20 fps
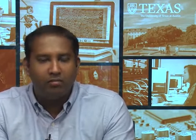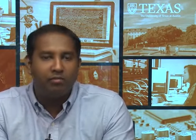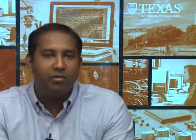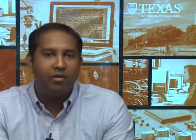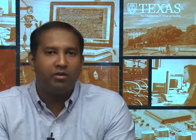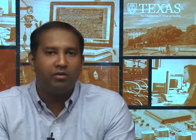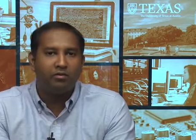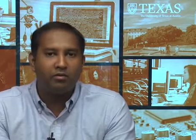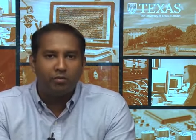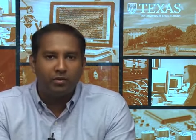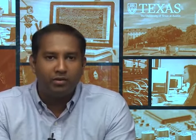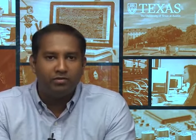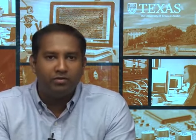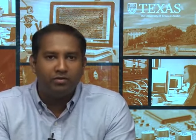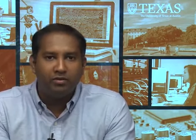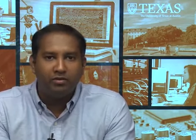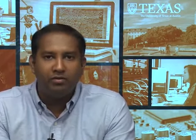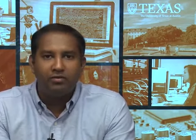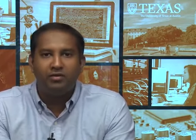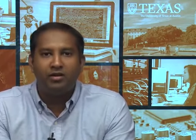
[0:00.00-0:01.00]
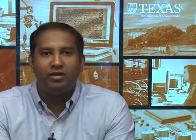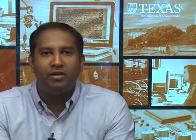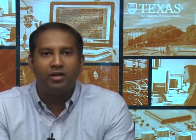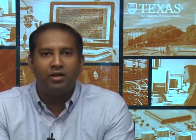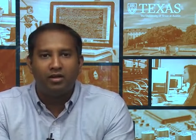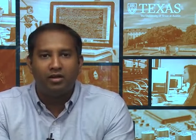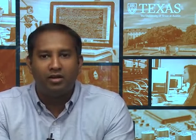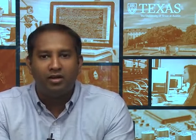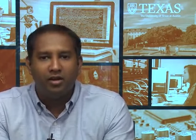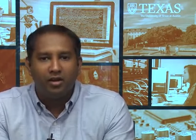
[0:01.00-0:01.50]
ask questions and
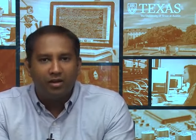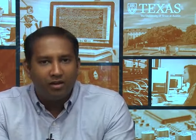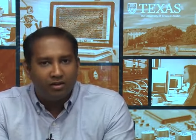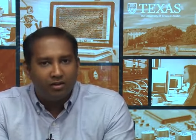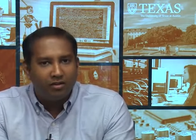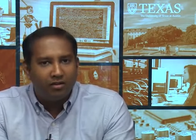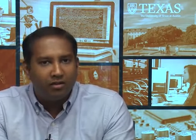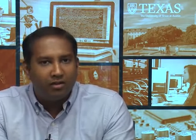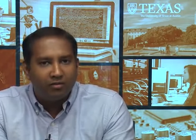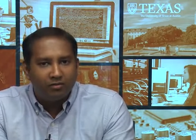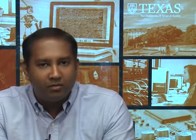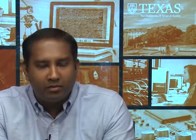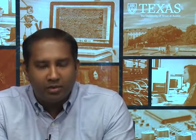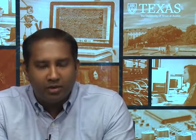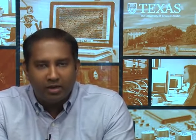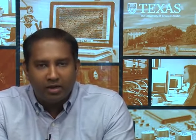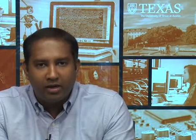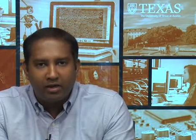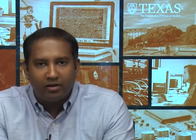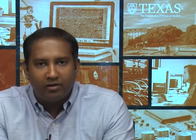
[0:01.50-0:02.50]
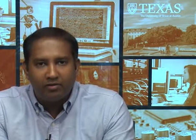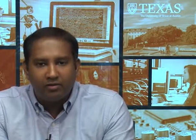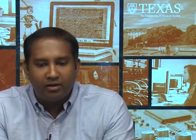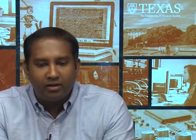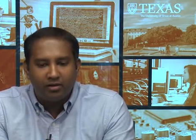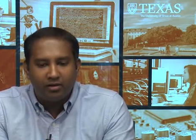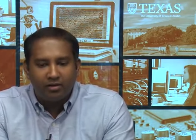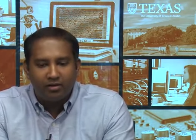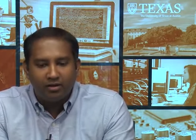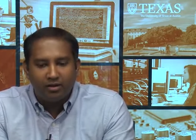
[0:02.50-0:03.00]
like learn from the TAs
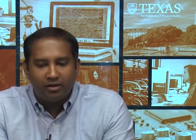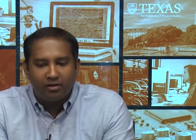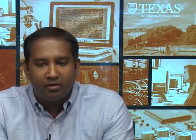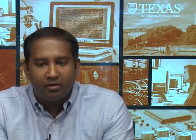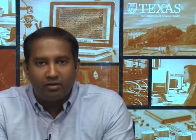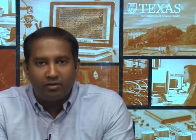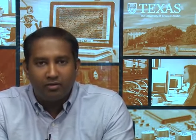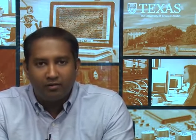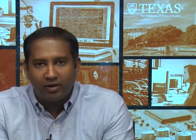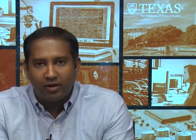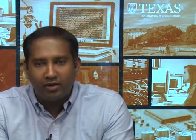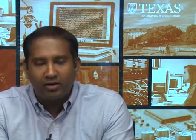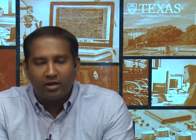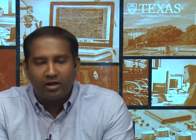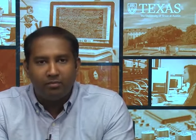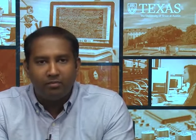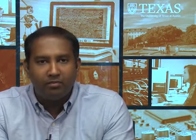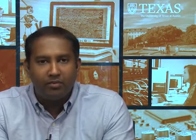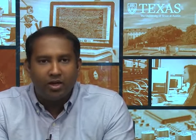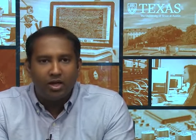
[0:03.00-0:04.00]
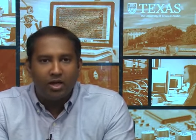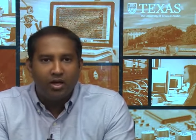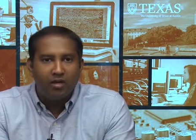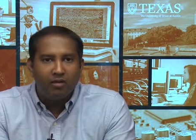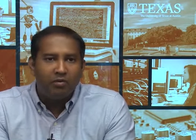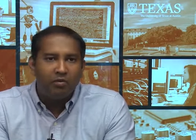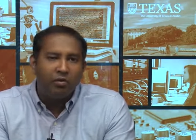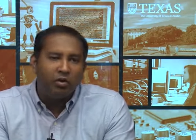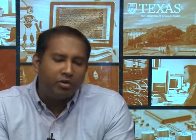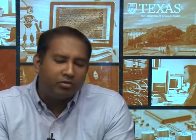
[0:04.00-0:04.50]
in real time.
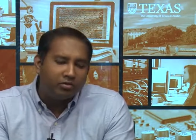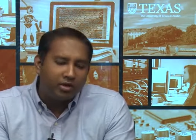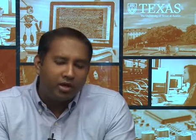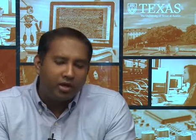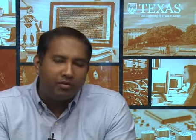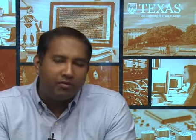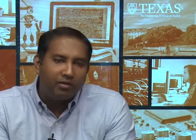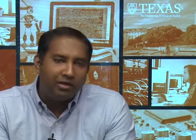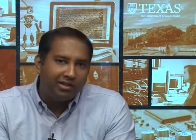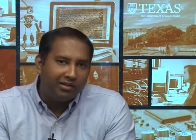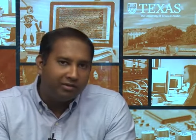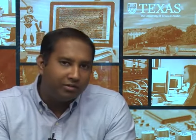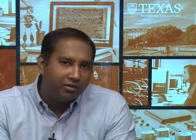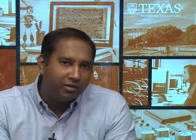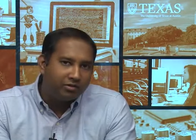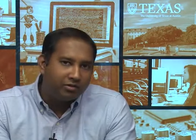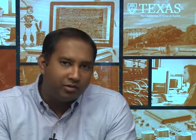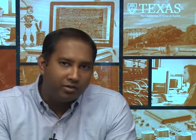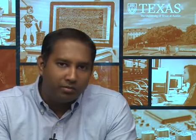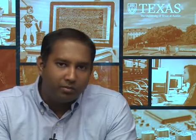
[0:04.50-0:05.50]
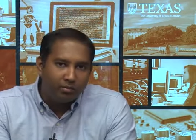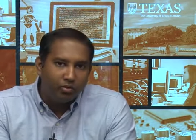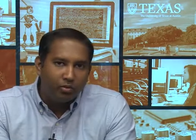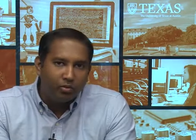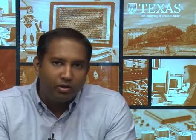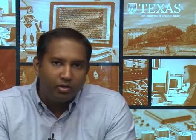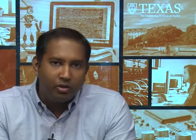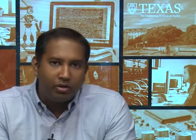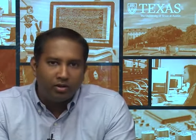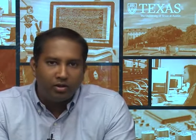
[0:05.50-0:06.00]
We will also have a discussion
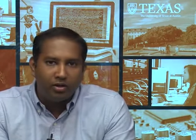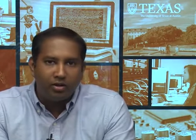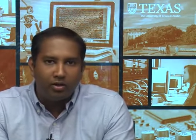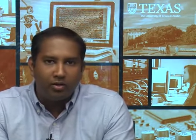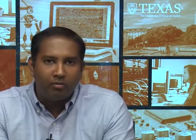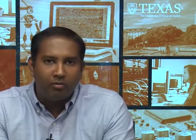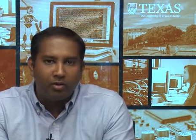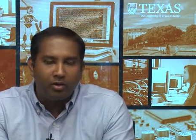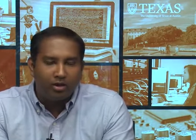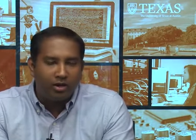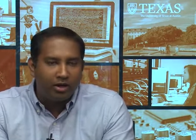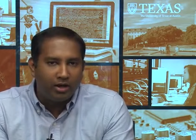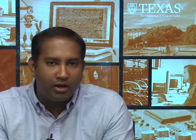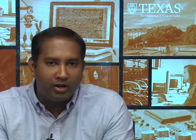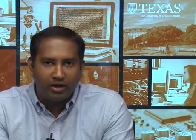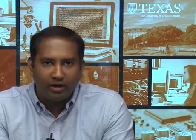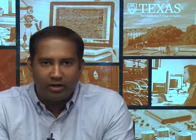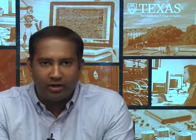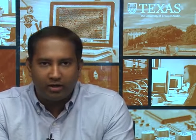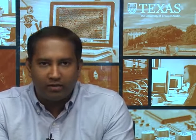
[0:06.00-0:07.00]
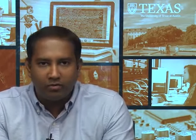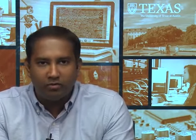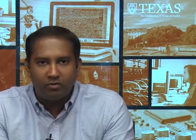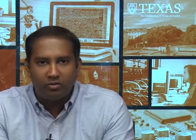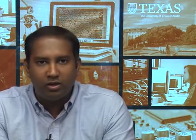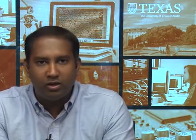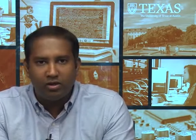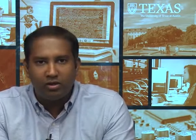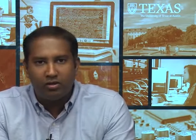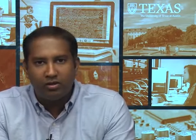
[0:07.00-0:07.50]
board online attached to
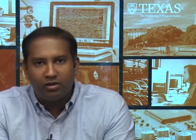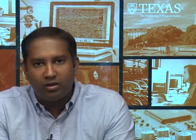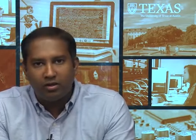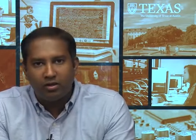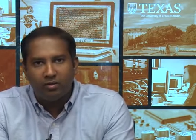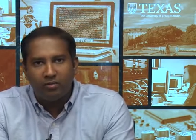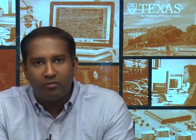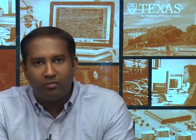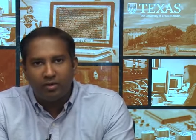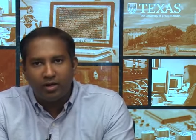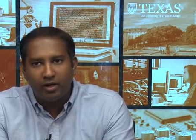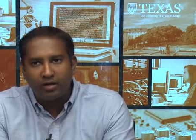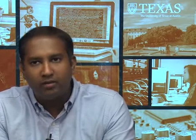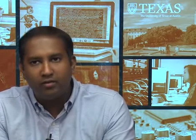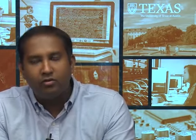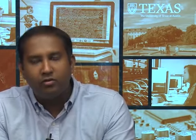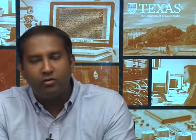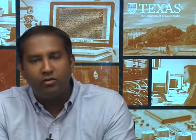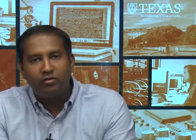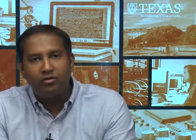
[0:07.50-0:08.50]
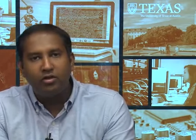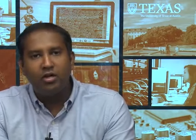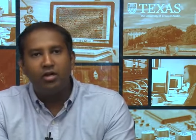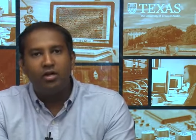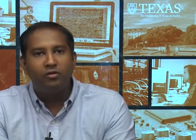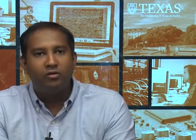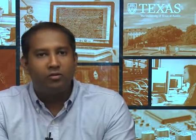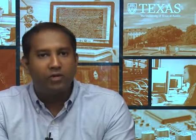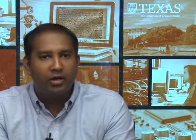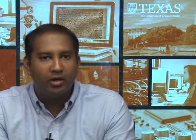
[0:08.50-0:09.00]
the edX course,
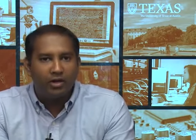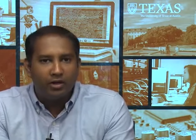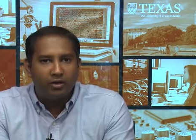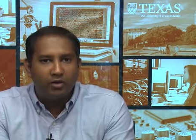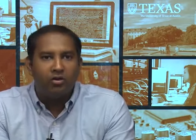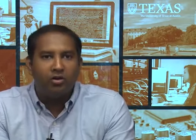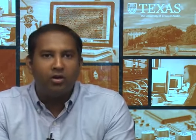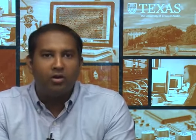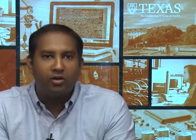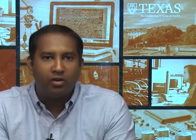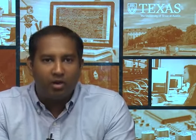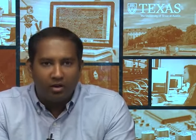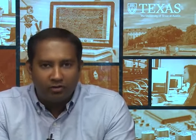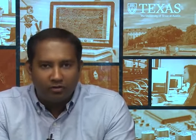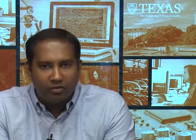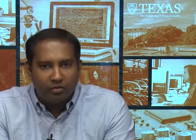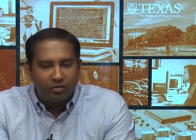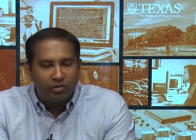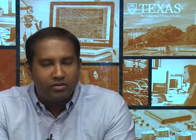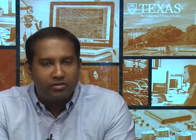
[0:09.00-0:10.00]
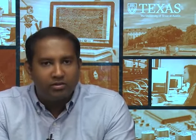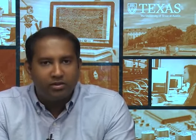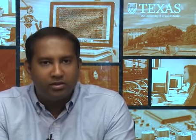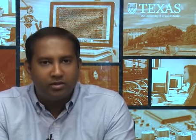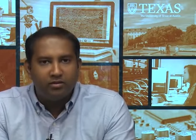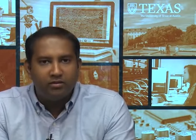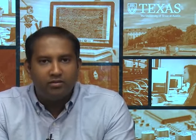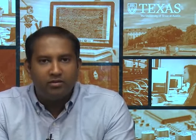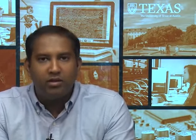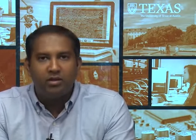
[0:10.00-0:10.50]
so that like you can ask
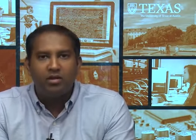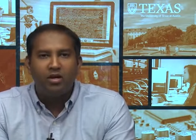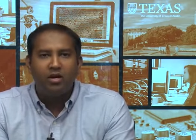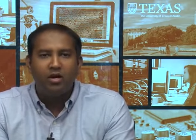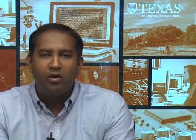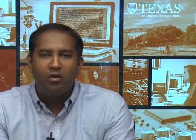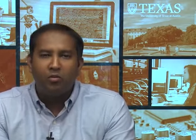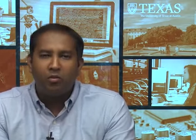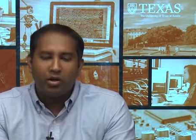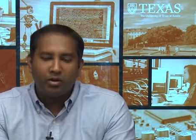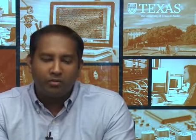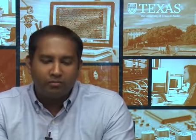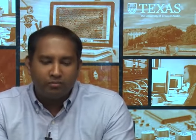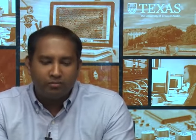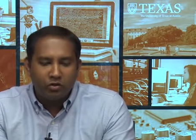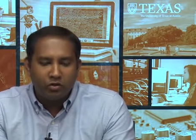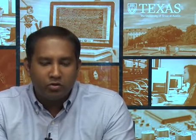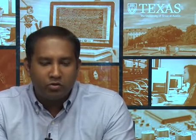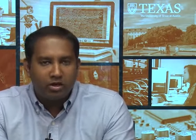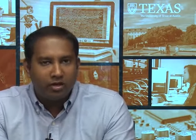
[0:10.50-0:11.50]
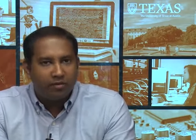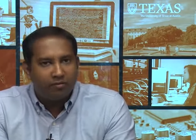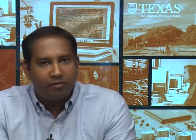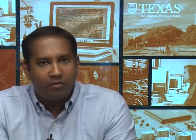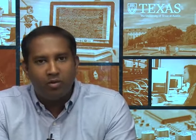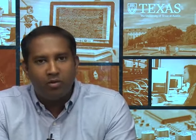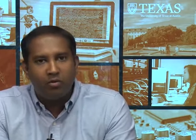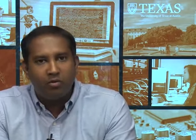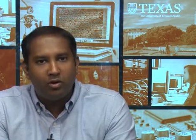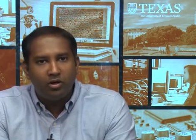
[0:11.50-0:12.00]
questions. And what I've usually
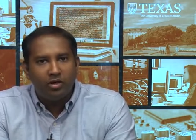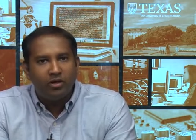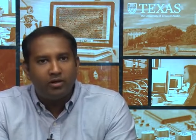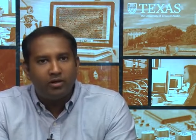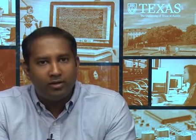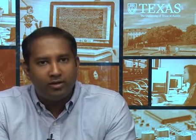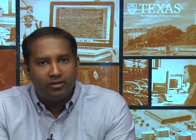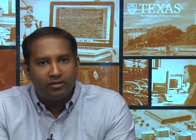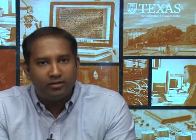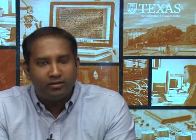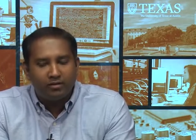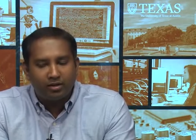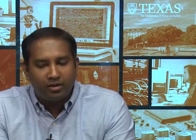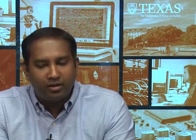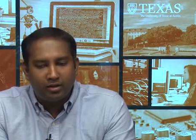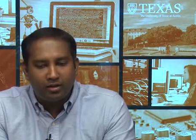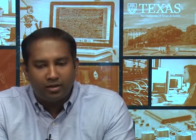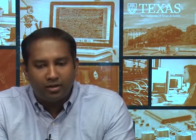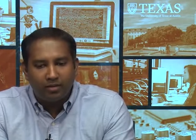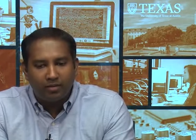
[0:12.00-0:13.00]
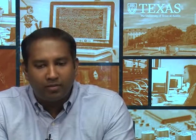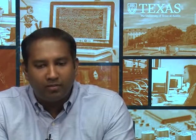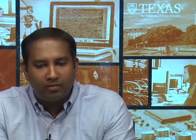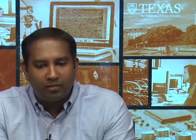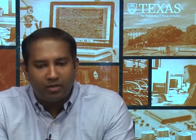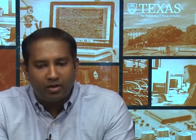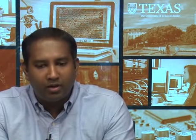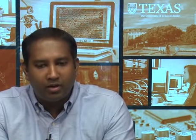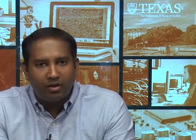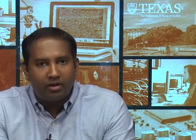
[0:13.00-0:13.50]
found in these
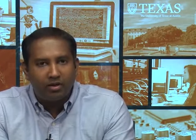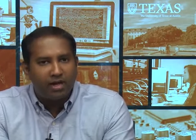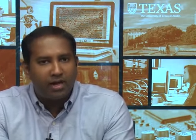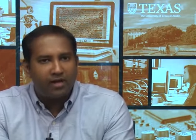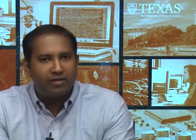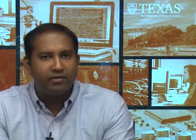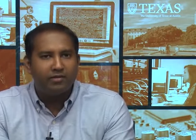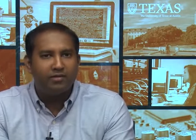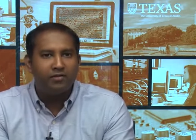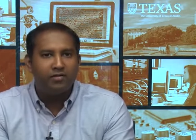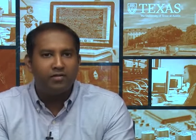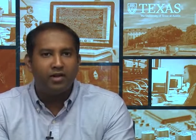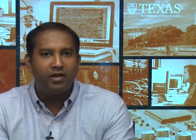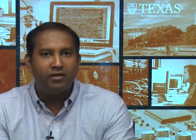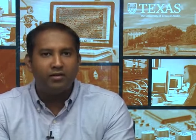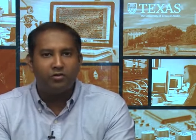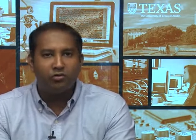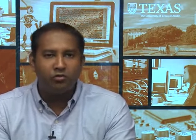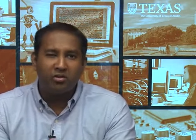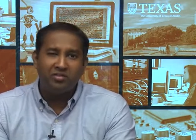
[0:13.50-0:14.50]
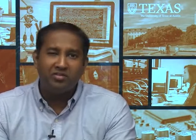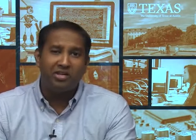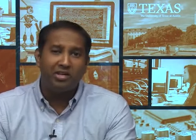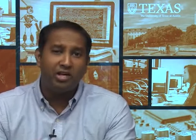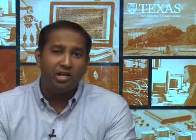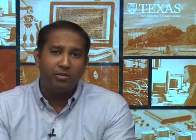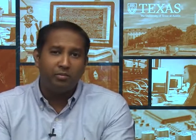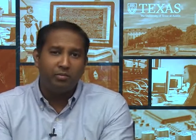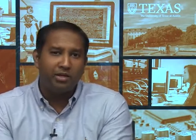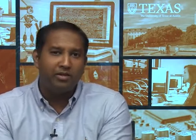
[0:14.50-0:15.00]
classes is that the students
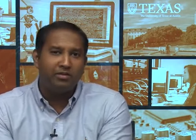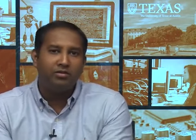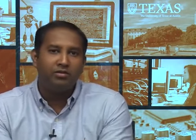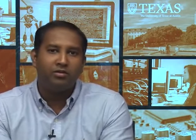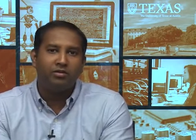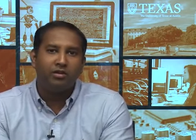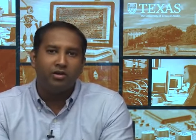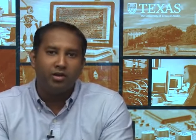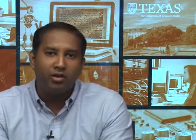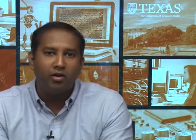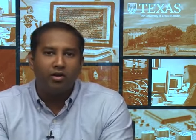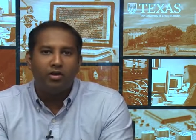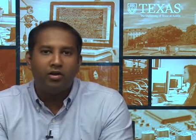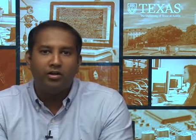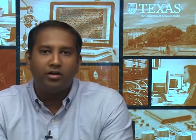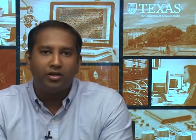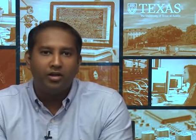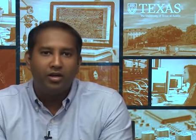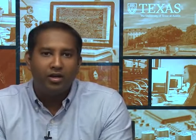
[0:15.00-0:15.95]
help each other a lot.